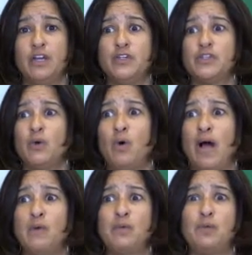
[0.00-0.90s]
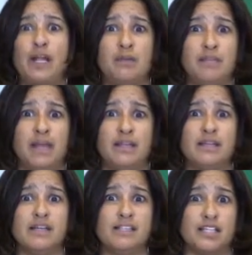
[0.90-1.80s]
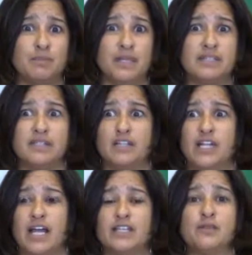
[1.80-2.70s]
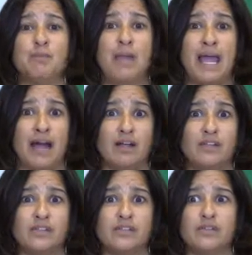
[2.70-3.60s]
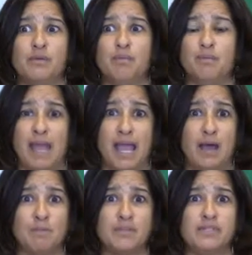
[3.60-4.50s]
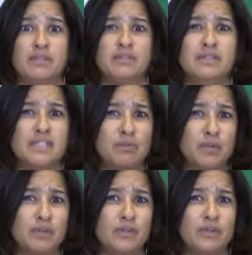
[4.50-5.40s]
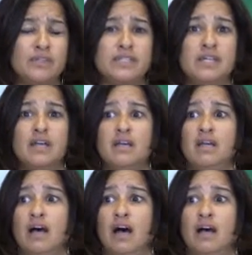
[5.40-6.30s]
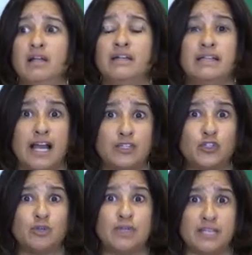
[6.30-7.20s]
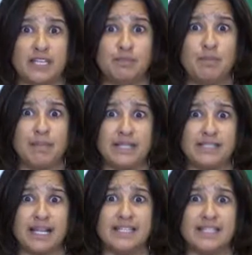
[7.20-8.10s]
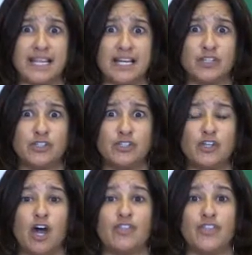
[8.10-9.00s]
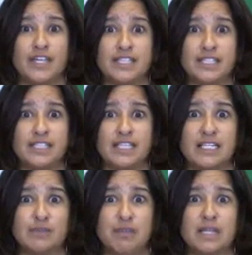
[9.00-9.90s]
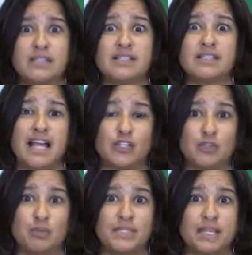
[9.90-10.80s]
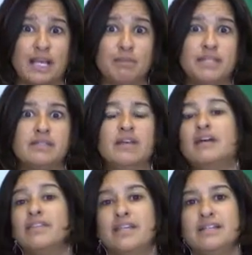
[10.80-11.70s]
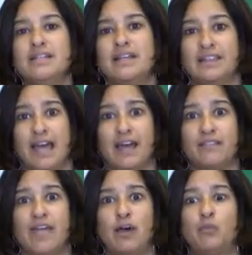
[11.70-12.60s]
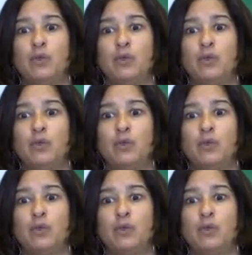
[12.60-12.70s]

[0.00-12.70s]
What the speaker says: So I would recommend assessments such as PALS, MAPS, DIBELS, classroom assessment based on standards, authentic assessments, classroom assignments, things like that, that